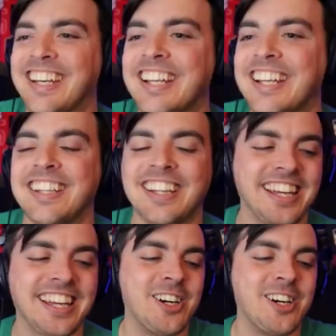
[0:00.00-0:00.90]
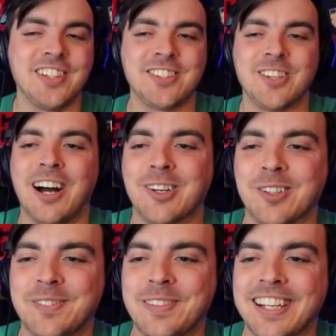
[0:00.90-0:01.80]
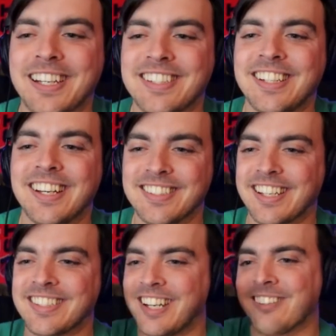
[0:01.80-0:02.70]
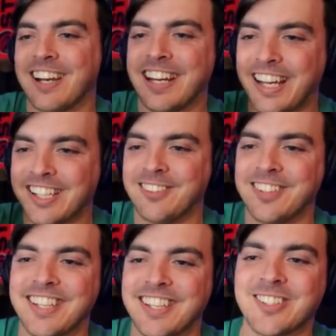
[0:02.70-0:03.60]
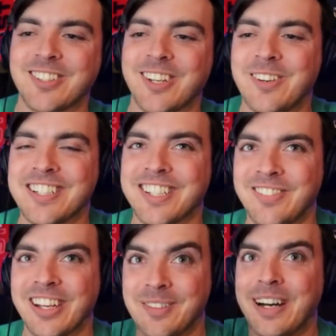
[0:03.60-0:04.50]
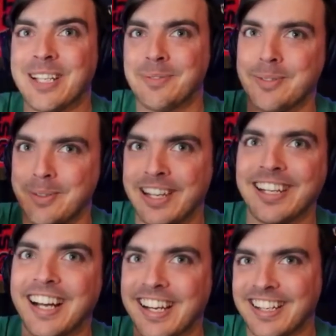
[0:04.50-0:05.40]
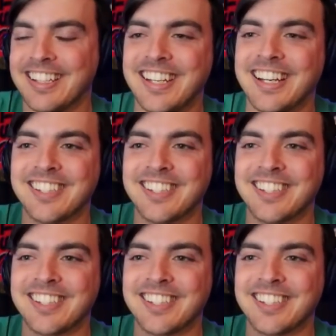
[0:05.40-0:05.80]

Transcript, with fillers: It, like I always feel so awkward because he does like stare right at you when he's answering a question. I'm like, am I supposed to be making eye contact?